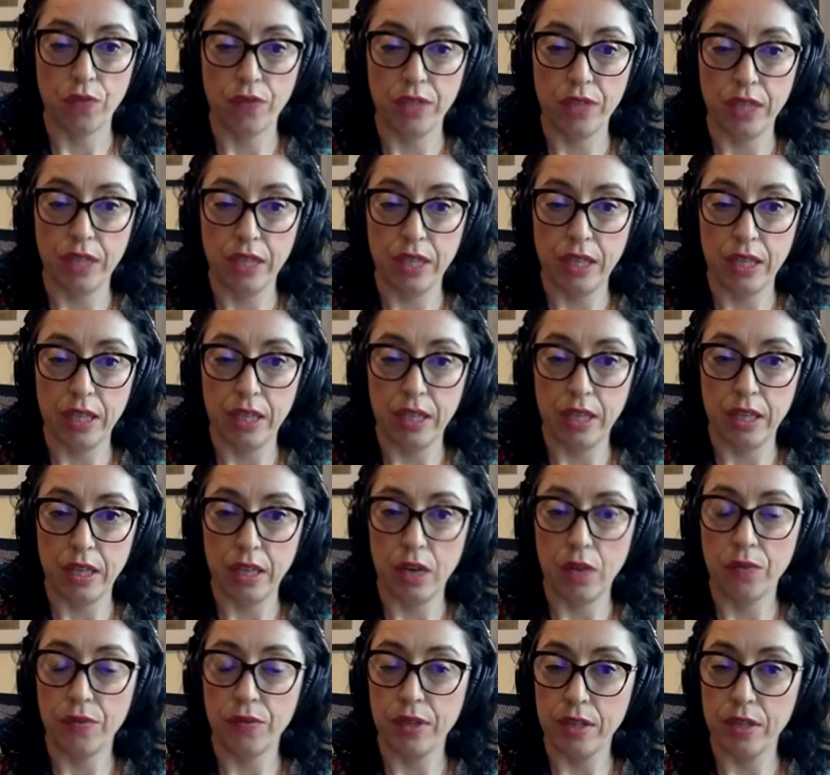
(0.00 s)
of the
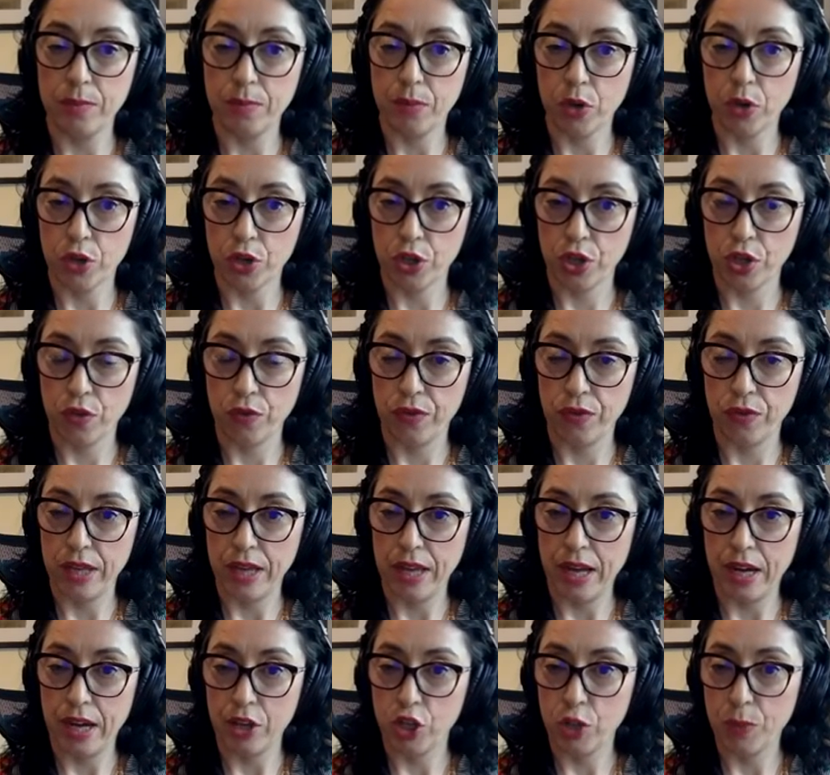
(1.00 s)
of this portion of
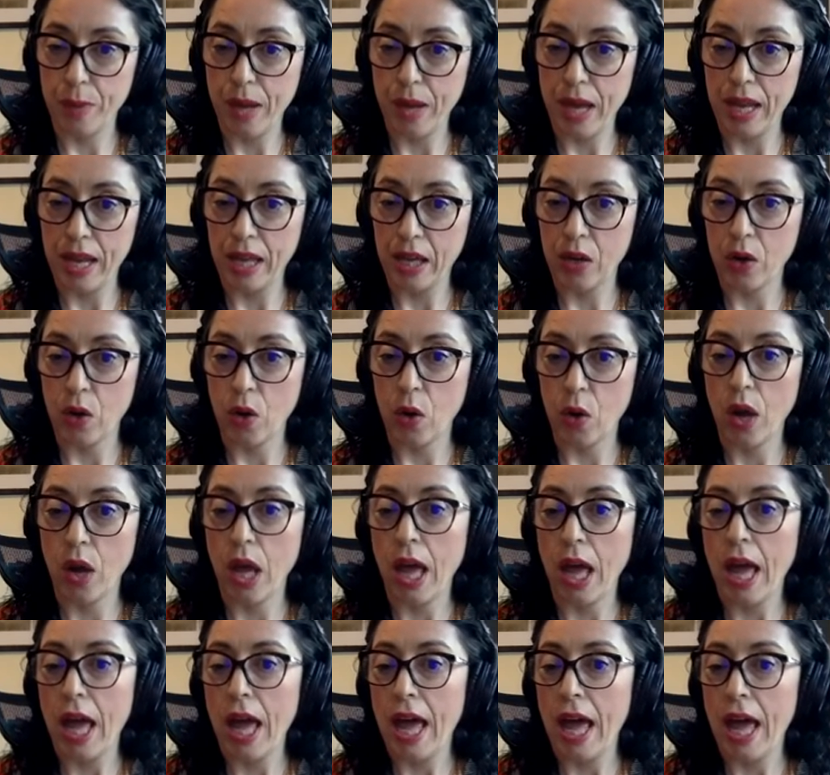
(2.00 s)
the archipelago,
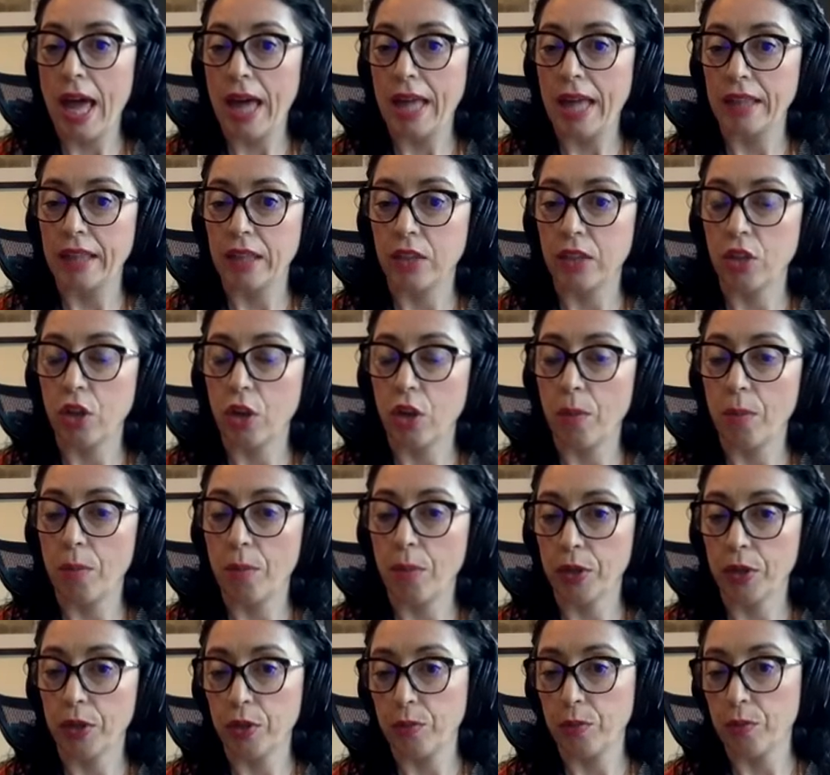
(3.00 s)
and the top,
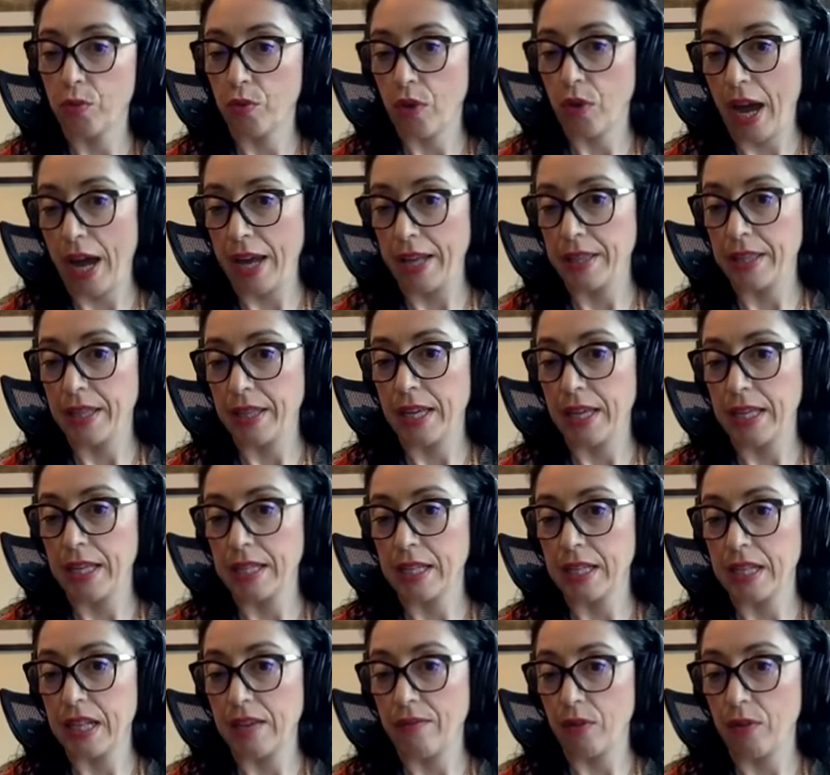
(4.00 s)
bottom right
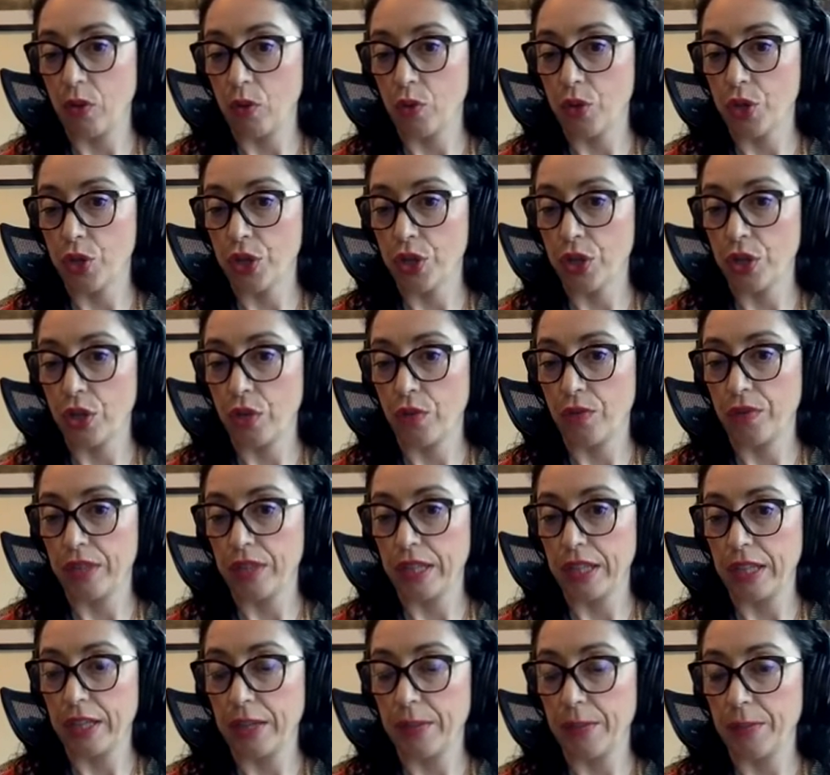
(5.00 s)
is an evolution of
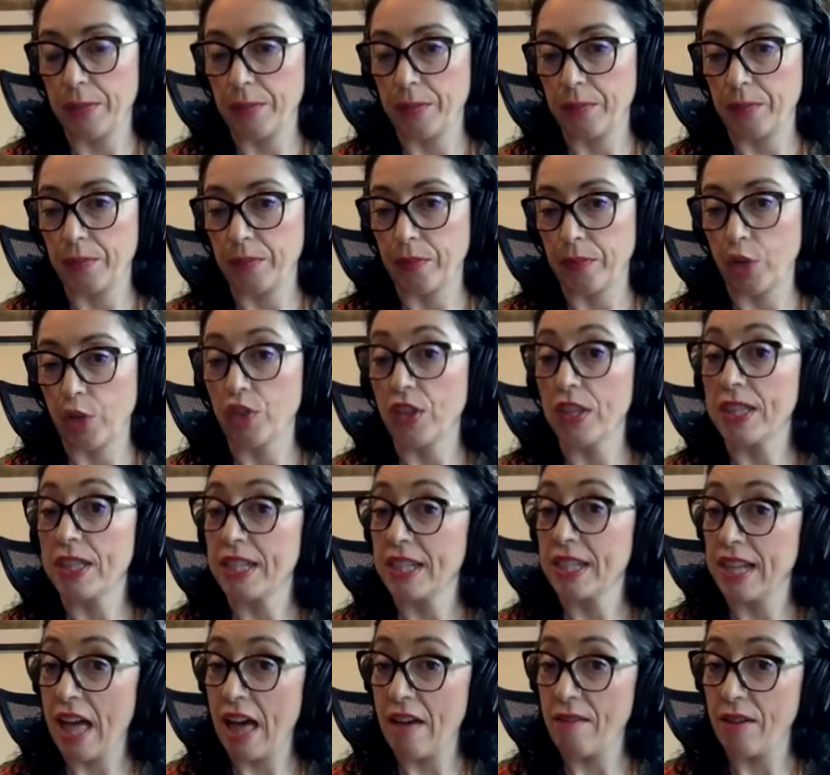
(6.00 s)
the of the
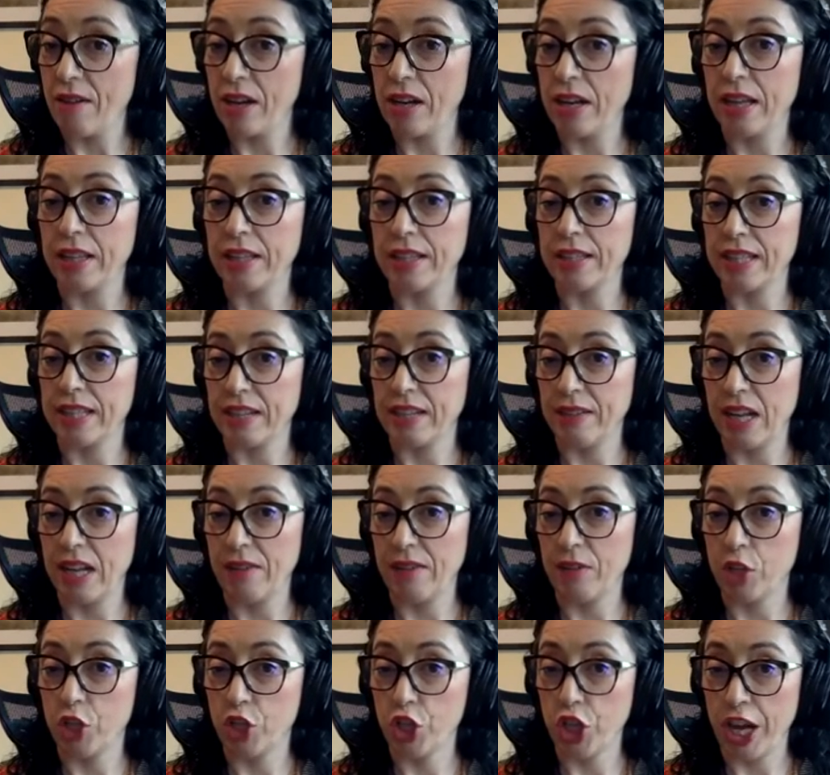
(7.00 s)
sea level and sea
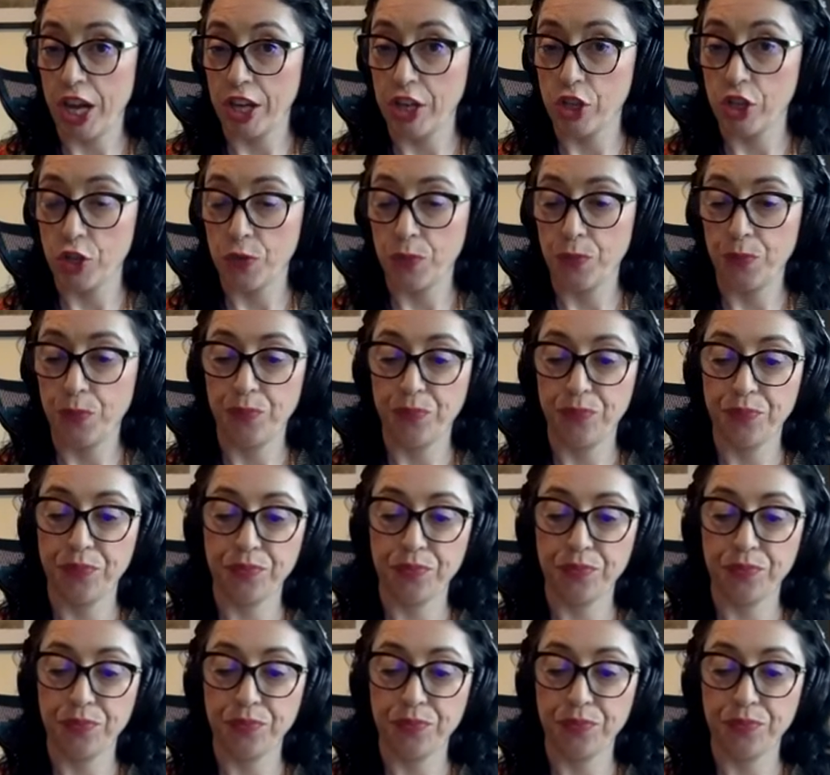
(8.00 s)
level change.